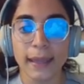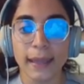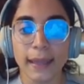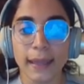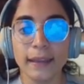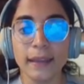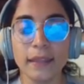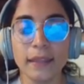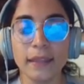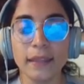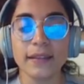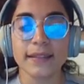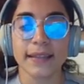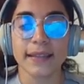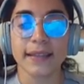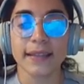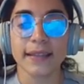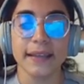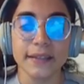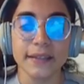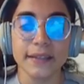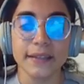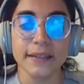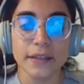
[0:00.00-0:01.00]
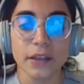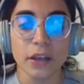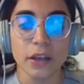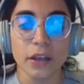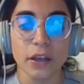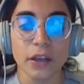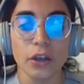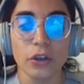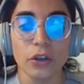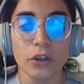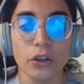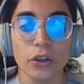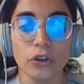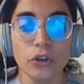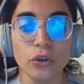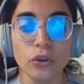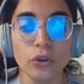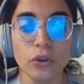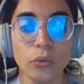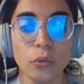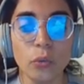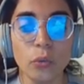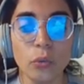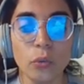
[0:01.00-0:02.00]
And in this case,
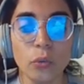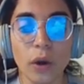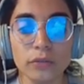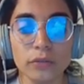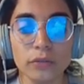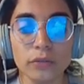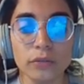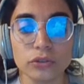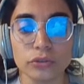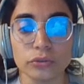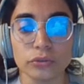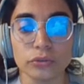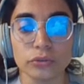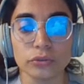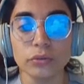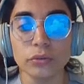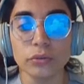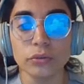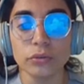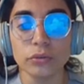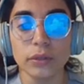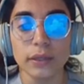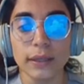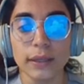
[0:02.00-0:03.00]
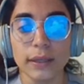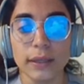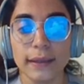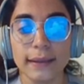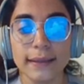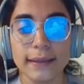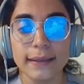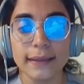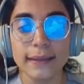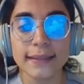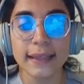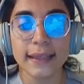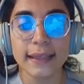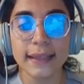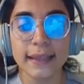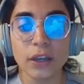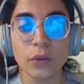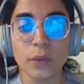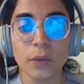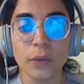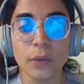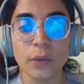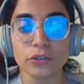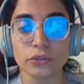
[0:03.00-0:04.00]
u12 is
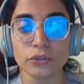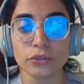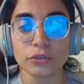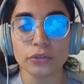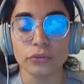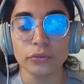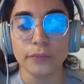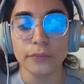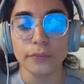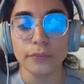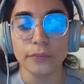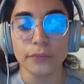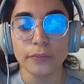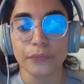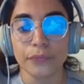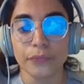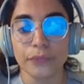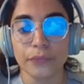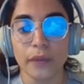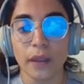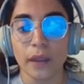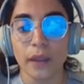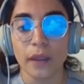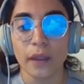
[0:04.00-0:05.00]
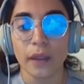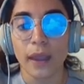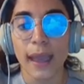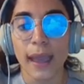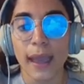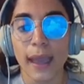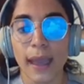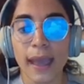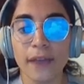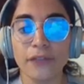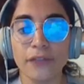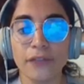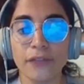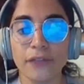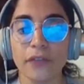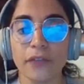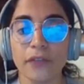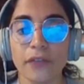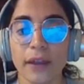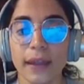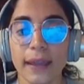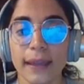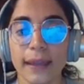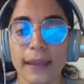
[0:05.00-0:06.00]
equal to
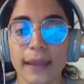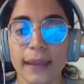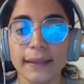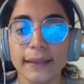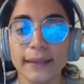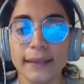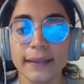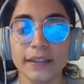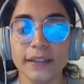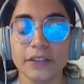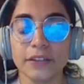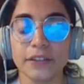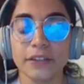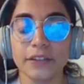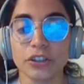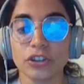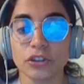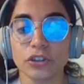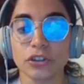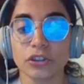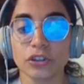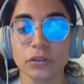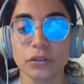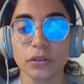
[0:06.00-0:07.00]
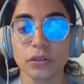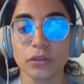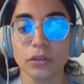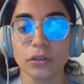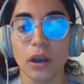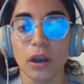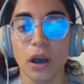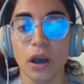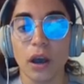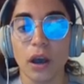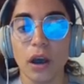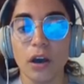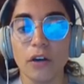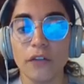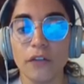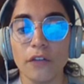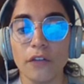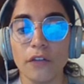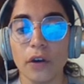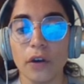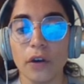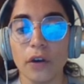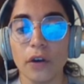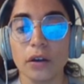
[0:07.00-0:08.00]
f integration
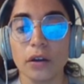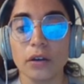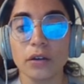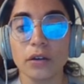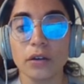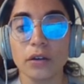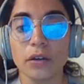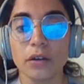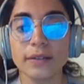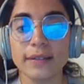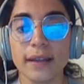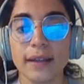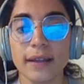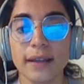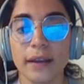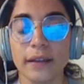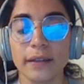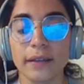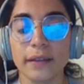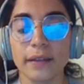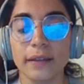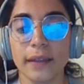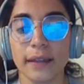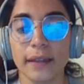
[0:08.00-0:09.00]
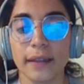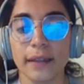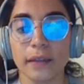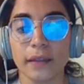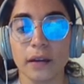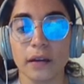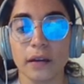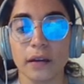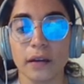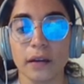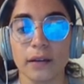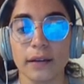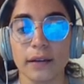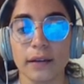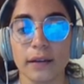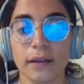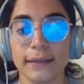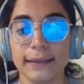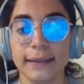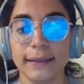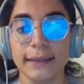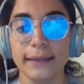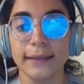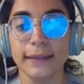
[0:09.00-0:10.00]
of cosine theta
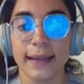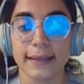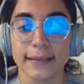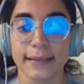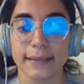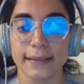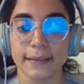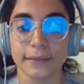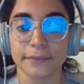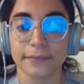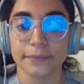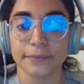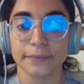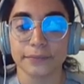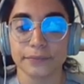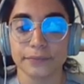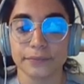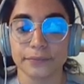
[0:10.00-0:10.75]
ds.